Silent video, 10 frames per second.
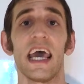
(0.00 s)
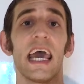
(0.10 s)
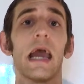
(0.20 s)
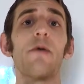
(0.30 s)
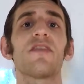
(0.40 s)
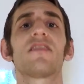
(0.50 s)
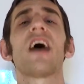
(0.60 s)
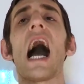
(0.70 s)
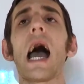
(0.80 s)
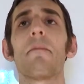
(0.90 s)
it was a
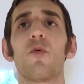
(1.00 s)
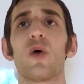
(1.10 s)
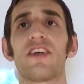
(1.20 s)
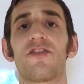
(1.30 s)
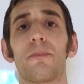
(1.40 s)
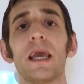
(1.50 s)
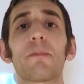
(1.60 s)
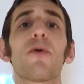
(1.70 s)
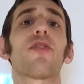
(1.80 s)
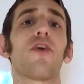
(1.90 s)
time in which
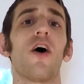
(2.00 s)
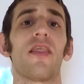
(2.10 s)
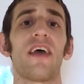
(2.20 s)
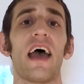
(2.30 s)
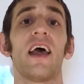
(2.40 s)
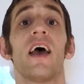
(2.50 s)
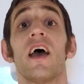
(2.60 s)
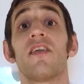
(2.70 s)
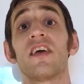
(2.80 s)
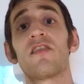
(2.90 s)
people thought that
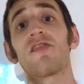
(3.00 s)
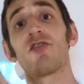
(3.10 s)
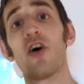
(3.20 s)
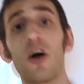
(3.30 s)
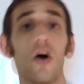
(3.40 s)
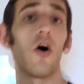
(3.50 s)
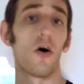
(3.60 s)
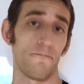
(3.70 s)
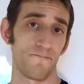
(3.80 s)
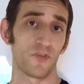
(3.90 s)
the
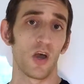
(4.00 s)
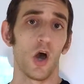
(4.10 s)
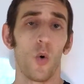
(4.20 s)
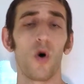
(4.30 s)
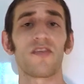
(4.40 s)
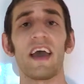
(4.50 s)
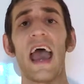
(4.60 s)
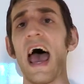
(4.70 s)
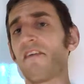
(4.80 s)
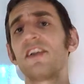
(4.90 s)
circle was a
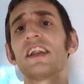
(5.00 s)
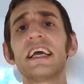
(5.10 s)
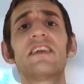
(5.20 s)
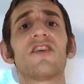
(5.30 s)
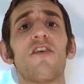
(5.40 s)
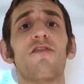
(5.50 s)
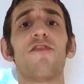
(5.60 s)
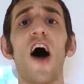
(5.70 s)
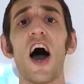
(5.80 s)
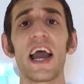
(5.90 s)
heavenly,
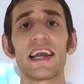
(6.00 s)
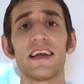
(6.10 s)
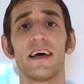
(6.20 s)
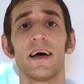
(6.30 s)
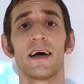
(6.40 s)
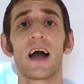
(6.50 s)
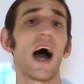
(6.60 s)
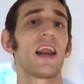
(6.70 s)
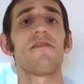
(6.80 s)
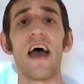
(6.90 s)
divine
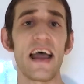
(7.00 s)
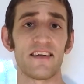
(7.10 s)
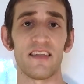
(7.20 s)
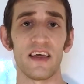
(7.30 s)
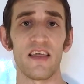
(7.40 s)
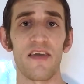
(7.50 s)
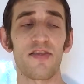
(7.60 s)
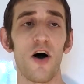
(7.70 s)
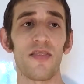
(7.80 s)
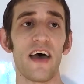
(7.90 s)
kind of entity. They
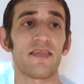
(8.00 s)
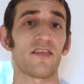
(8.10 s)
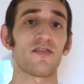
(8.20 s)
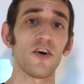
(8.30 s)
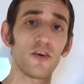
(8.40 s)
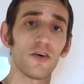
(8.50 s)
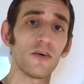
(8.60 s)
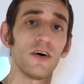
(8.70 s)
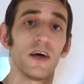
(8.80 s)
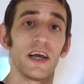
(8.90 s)
thought that the
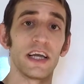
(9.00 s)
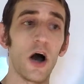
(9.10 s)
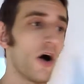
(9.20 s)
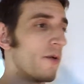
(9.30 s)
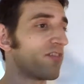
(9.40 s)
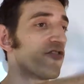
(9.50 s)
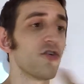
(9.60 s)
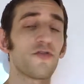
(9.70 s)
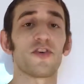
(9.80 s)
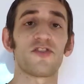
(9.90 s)
circle, it was
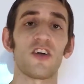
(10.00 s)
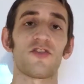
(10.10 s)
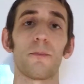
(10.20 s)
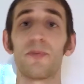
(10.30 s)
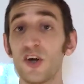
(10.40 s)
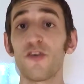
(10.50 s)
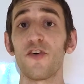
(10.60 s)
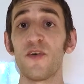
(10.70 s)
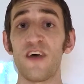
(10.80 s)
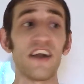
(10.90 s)
used for such
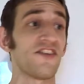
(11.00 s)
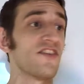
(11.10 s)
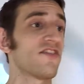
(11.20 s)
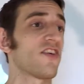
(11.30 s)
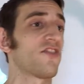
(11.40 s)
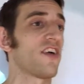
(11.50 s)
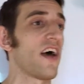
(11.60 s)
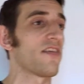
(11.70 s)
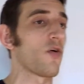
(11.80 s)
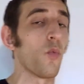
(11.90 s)
beautiful inventions such
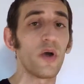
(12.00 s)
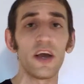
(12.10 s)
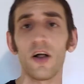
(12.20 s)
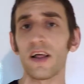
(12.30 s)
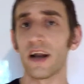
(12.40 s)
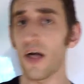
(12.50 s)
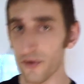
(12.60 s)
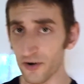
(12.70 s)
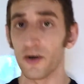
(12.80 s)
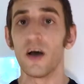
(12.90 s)
as the wheel and other